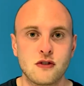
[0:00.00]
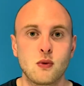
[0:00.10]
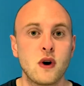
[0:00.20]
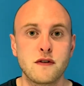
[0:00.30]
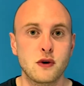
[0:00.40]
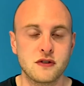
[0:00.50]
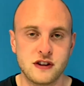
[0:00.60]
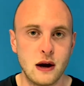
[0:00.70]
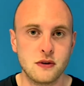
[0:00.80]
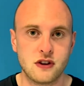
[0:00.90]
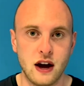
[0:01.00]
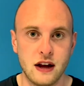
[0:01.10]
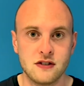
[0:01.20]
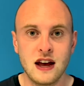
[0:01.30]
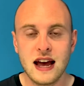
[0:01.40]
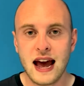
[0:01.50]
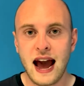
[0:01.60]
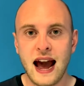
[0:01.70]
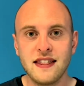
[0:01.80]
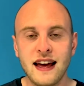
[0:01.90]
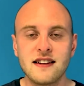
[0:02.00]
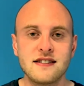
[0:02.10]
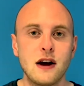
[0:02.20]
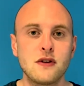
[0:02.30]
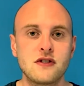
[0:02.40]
to one of your sales guys. And that sales